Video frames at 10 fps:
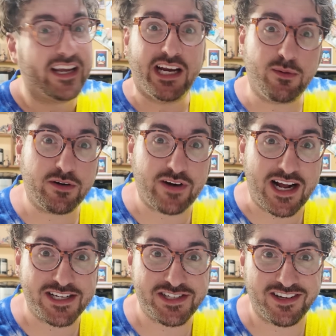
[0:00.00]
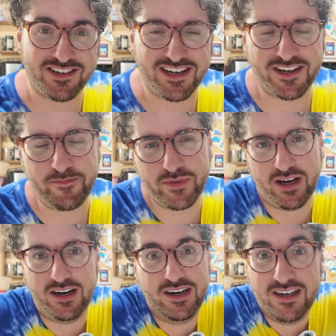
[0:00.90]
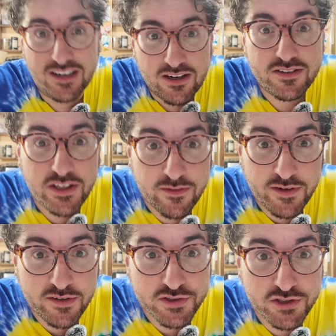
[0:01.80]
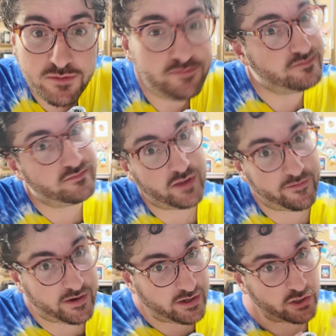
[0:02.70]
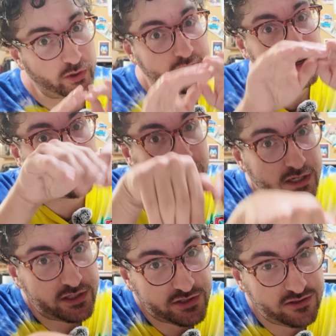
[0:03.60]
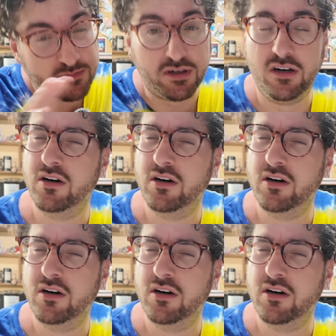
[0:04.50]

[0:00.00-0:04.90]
Can't remember if I asked y'all or not. Do you have a favorite soup? A favorite ingredient to put in the soup?